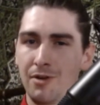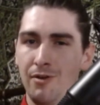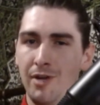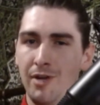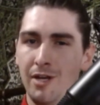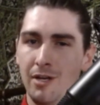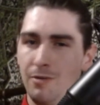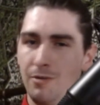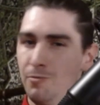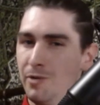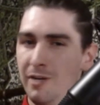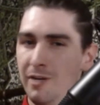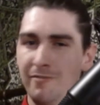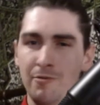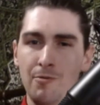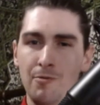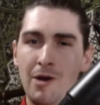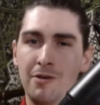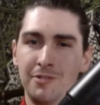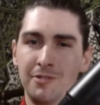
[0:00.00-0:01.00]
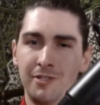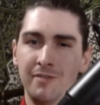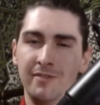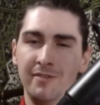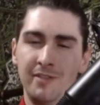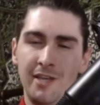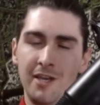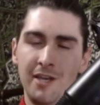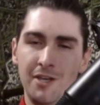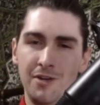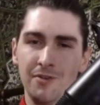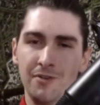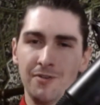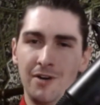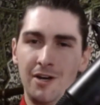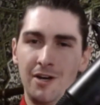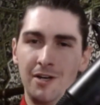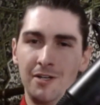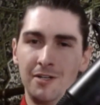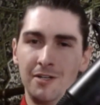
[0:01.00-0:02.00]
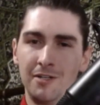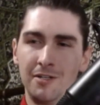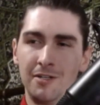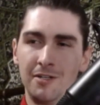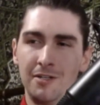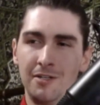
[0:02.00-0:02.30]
create on whatever WoW server that you're on.